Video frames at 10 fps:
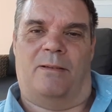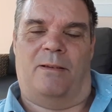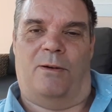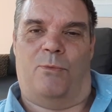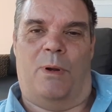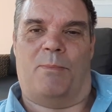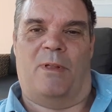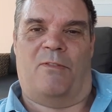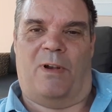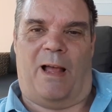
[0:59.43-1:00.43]
Rip the
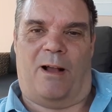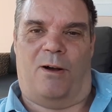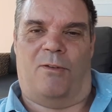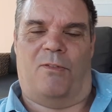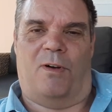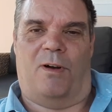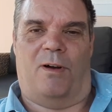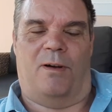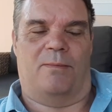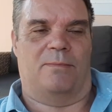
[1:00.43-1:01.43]
phalang off or